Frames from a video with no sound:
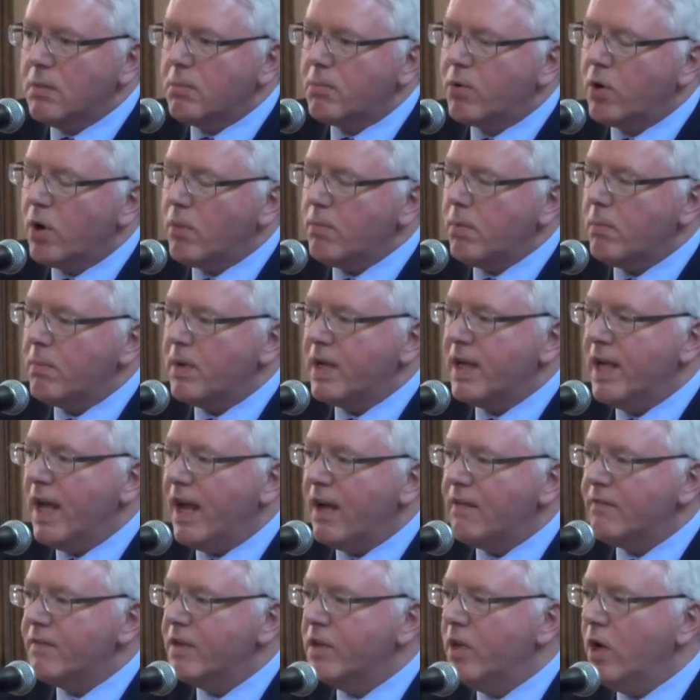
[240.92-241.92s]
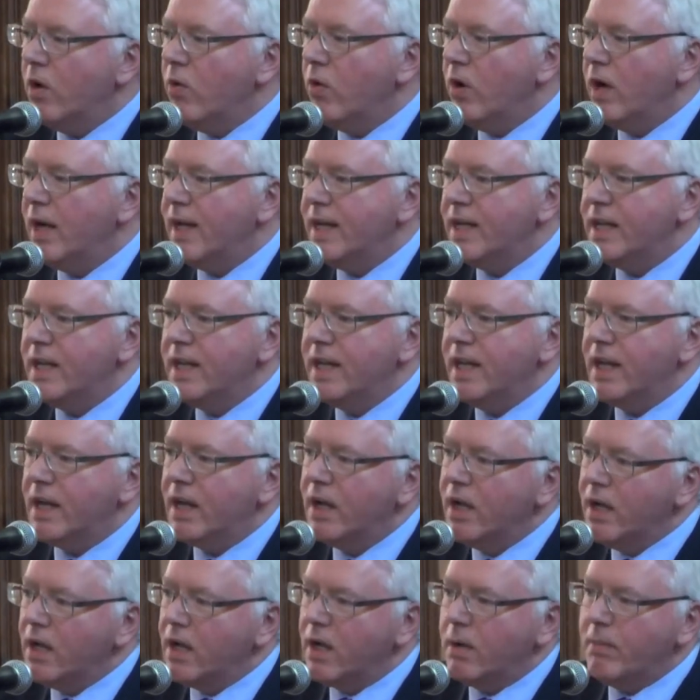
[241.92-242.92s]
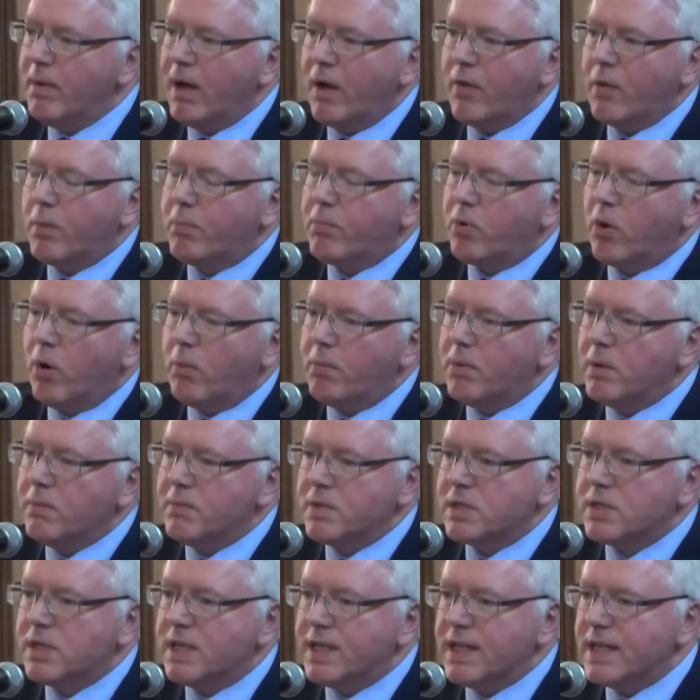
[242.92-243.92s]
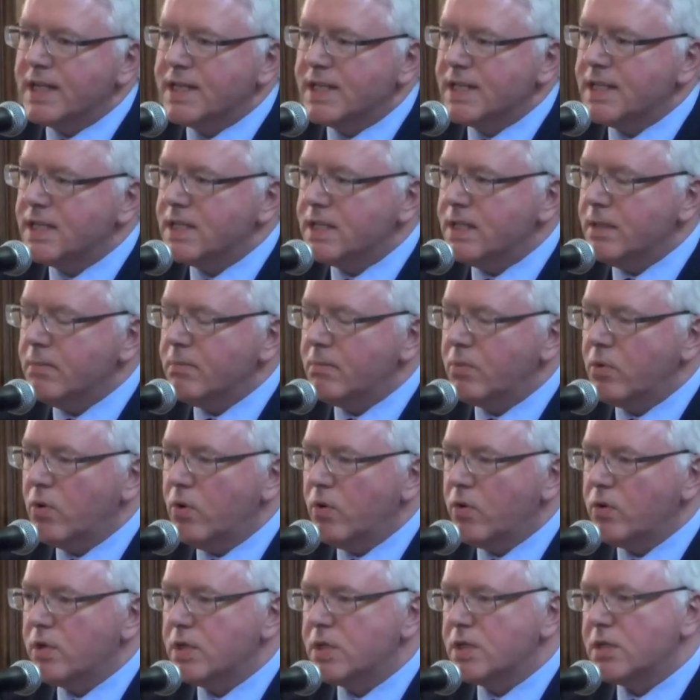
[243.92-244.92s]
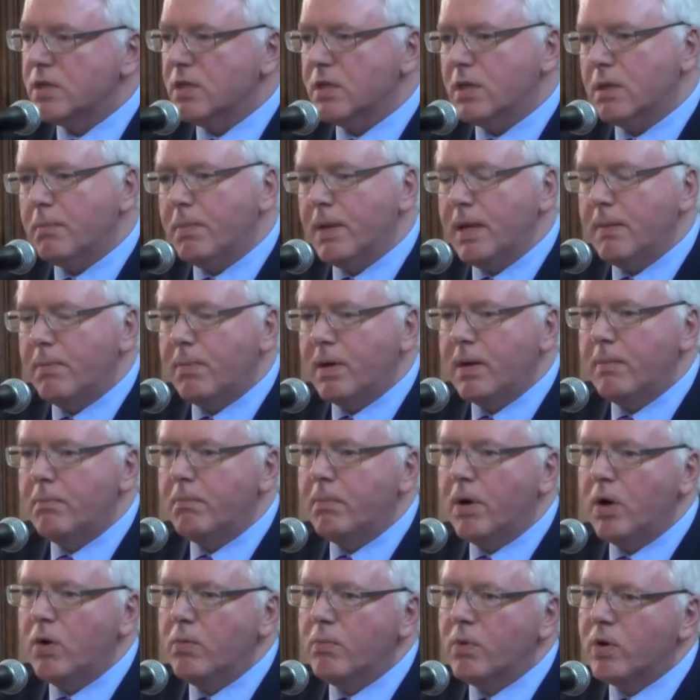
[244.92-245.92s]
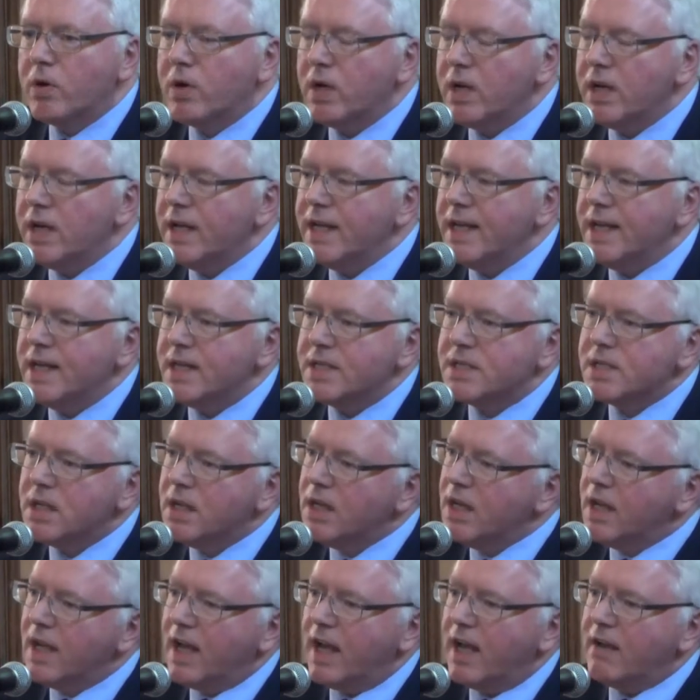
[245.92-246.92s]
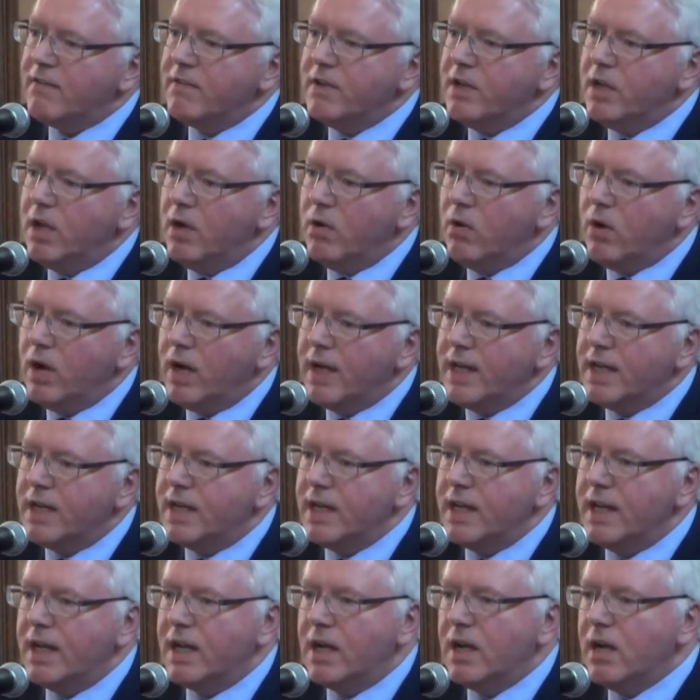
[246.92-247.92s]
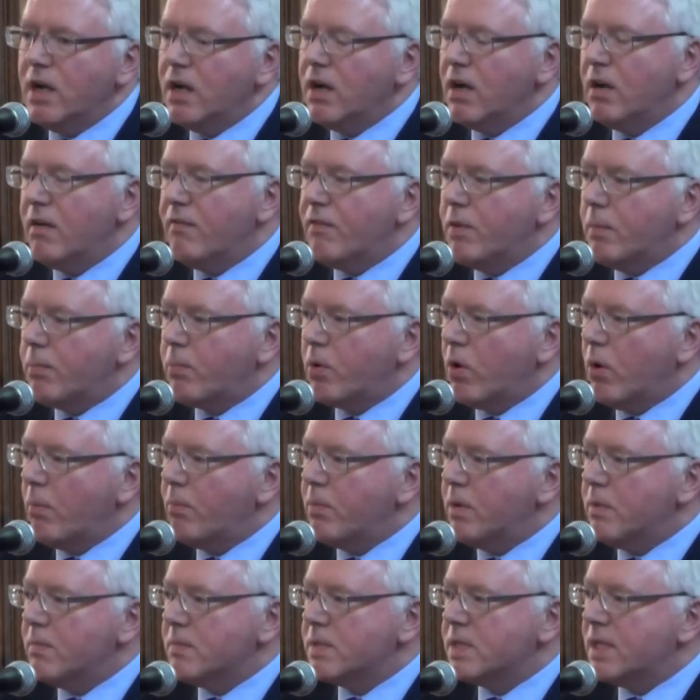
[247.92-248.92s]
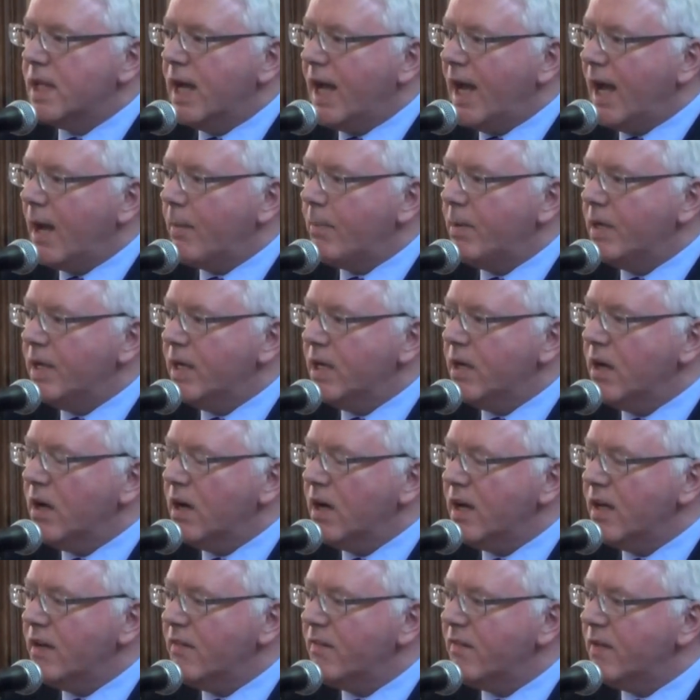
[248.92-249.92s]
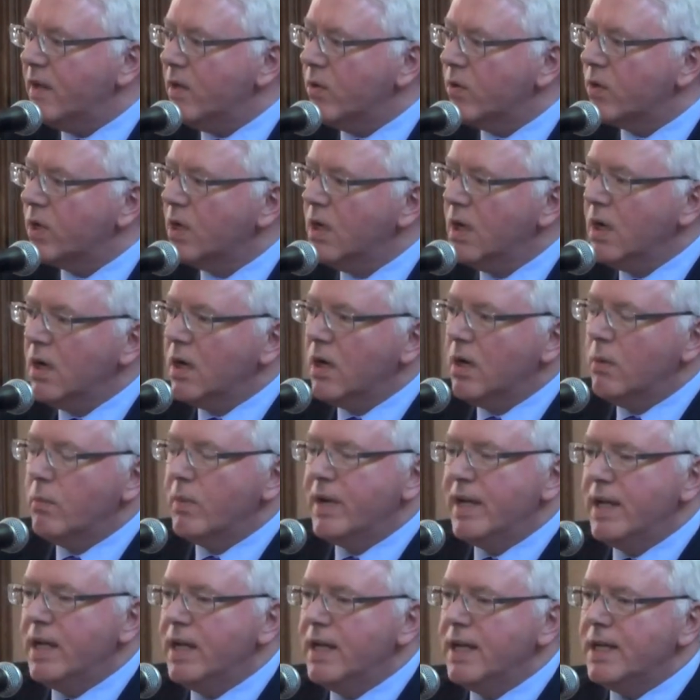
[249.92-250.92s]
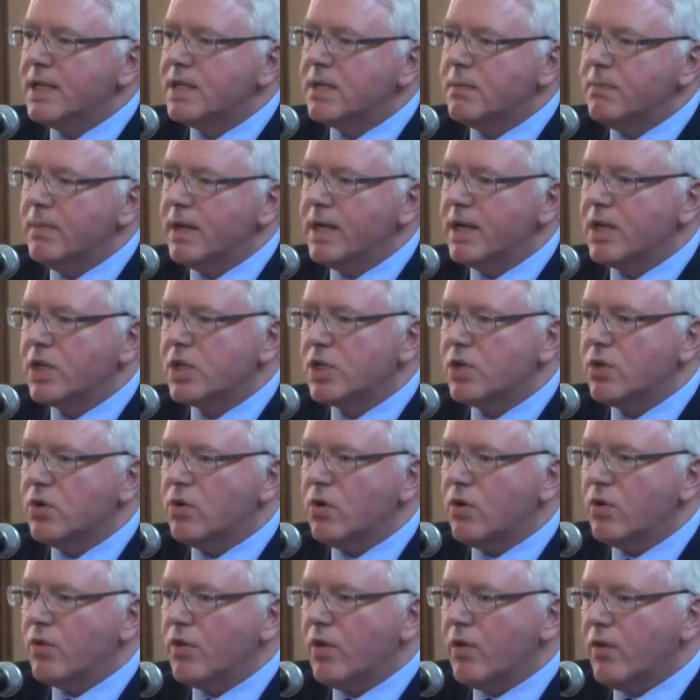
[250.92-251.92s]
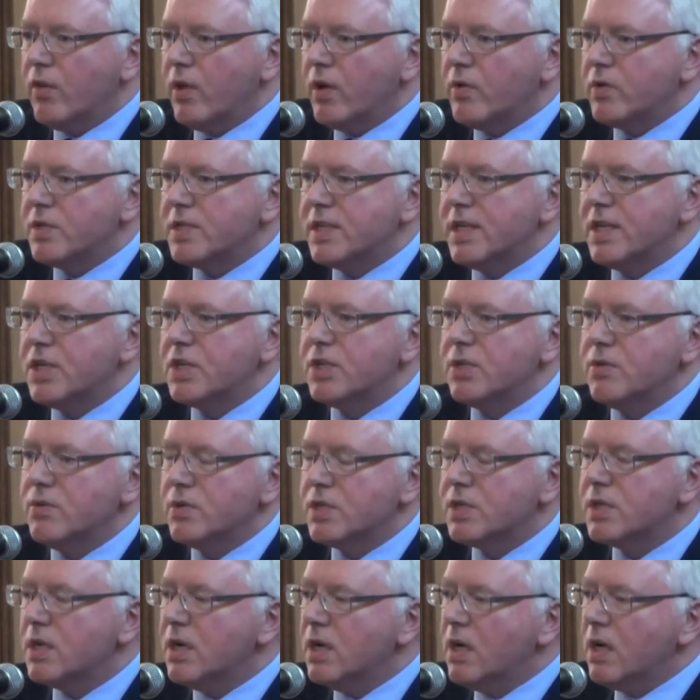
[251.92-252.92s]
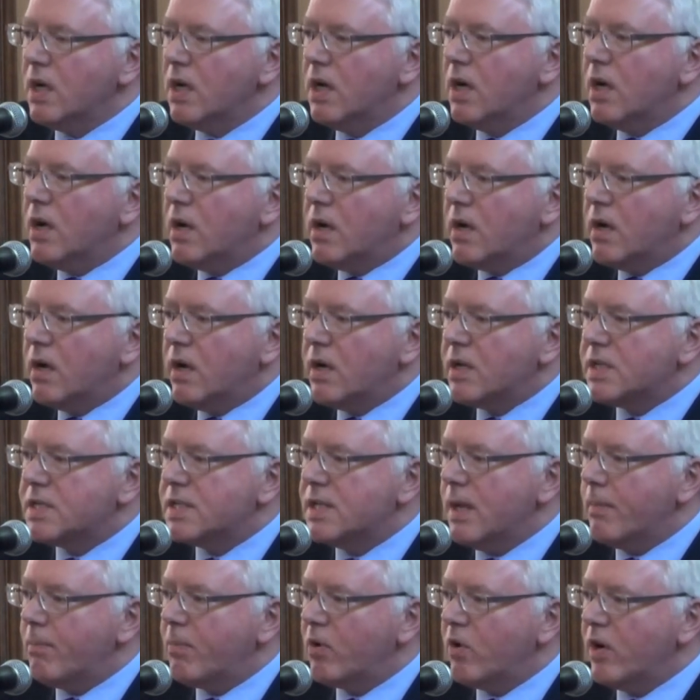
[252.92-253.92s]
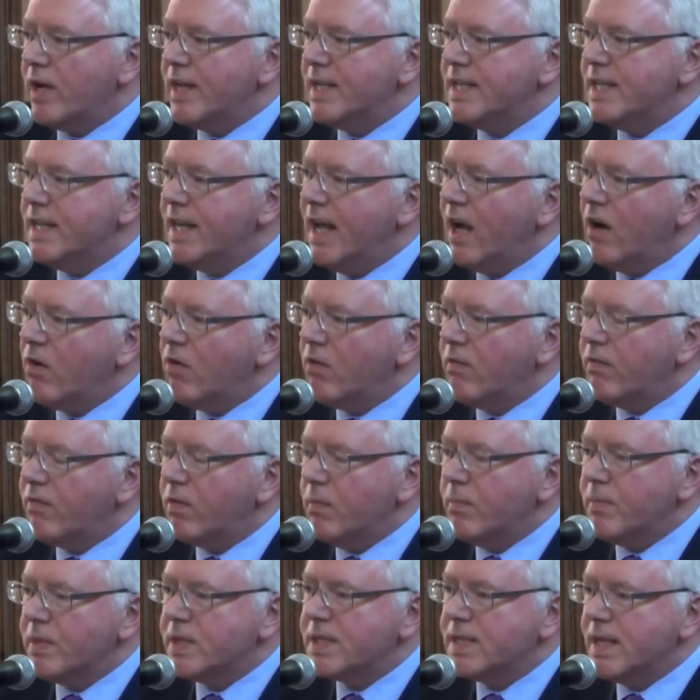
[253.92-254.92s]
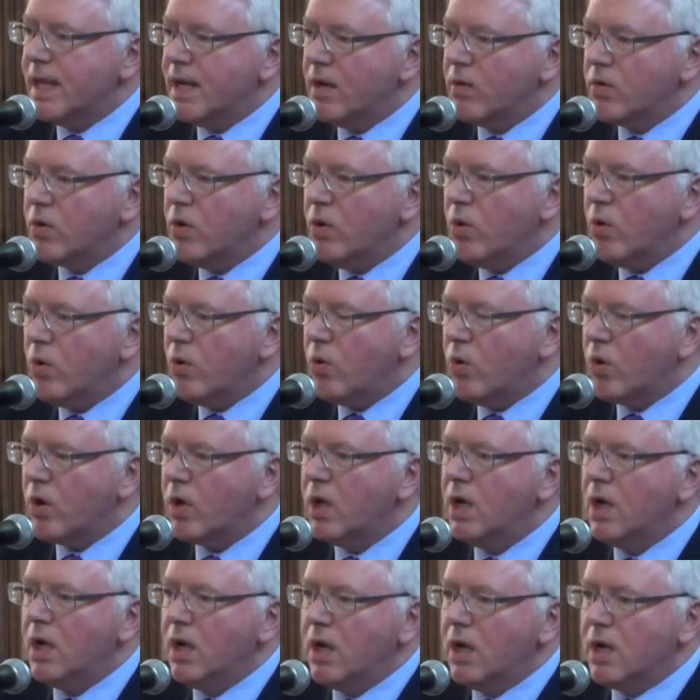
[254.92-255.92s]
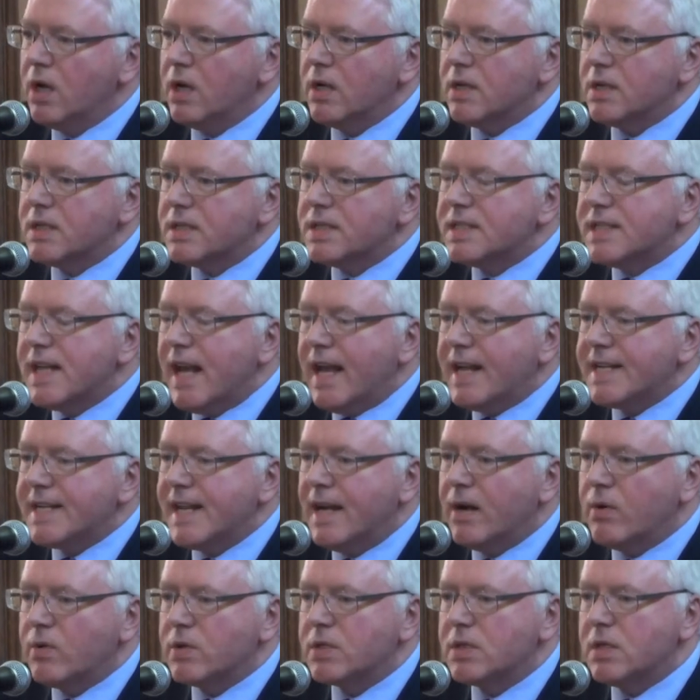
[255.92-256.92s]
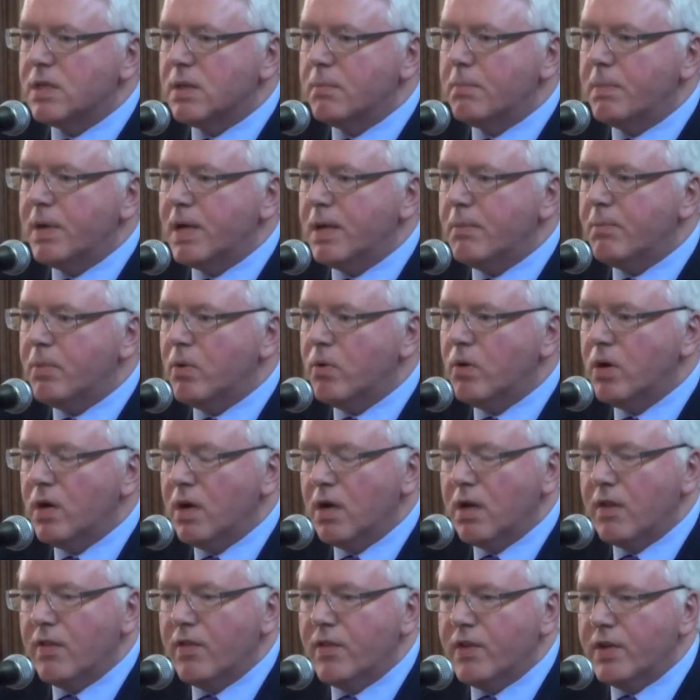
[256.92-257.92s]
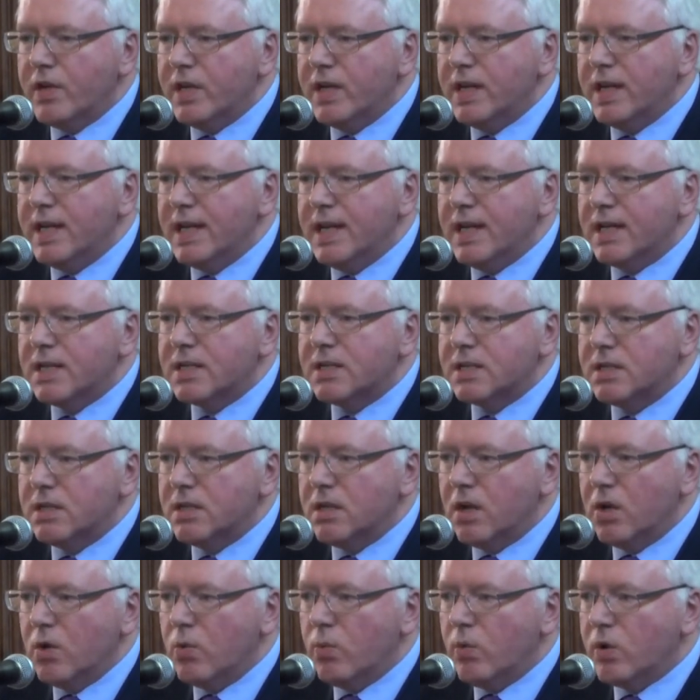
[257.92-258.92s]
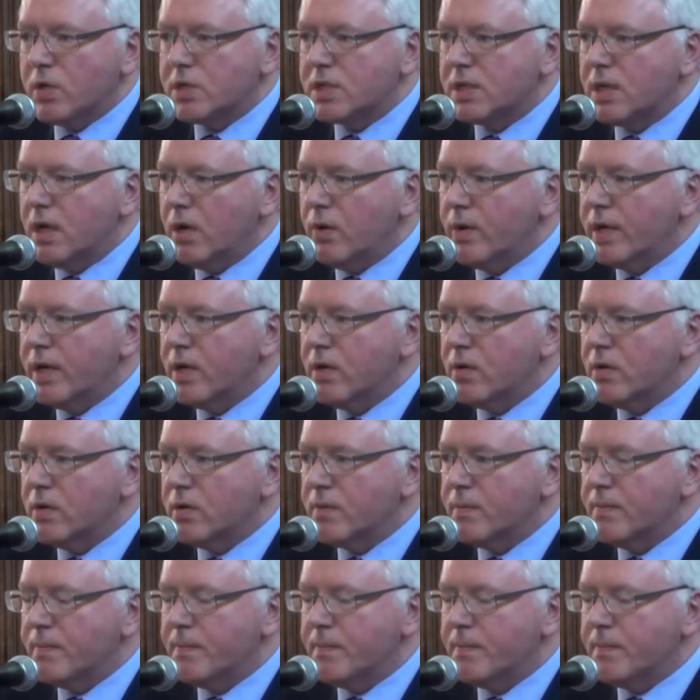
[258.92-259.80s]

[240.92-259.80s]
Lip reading: probably have no idea about the problems that exist in Braunston. The people in Beaumont Lees have no idea of the problems that happen in Highfield. But we need to make sure that those issues are separated out from the town hall and set out to the people that need to know what's going on.